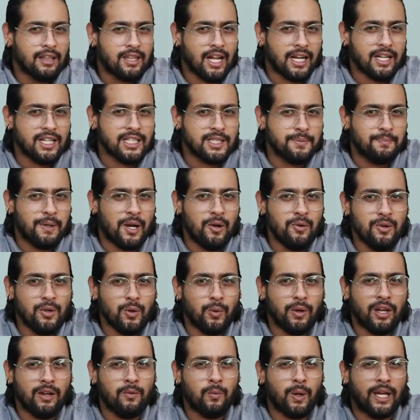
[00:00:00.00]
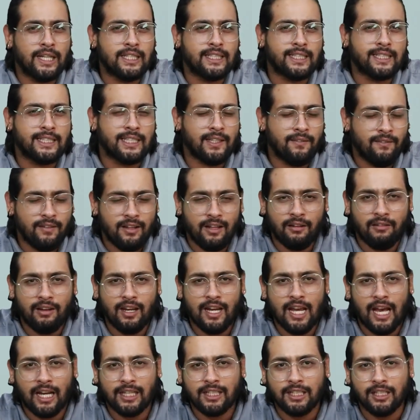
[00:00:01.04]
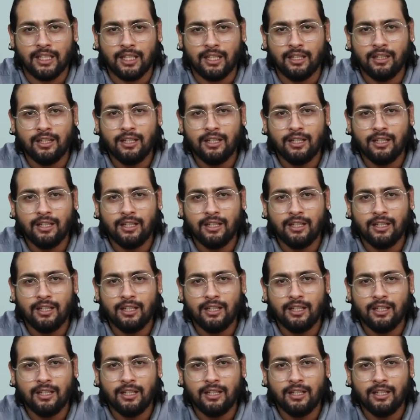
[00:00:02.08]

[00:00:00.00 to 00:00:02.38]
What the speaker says: that is bound to invite severe reaction.